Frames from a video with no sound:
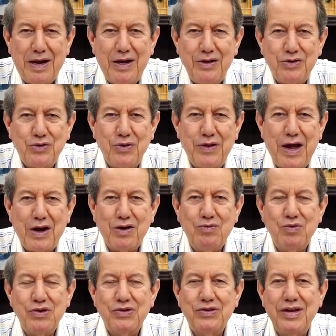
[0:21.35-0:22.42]
to study
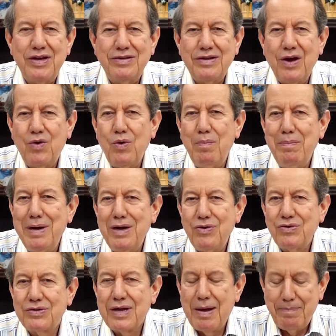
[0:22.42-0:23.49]
with you. It's in
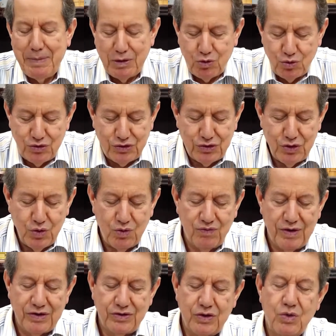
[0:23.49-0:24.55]
Romans chapter
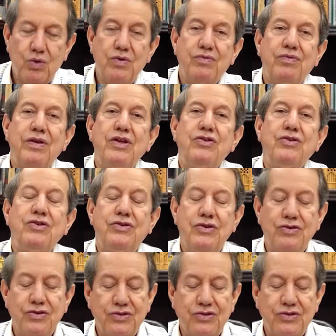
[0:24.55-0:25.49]
5, verse 20. It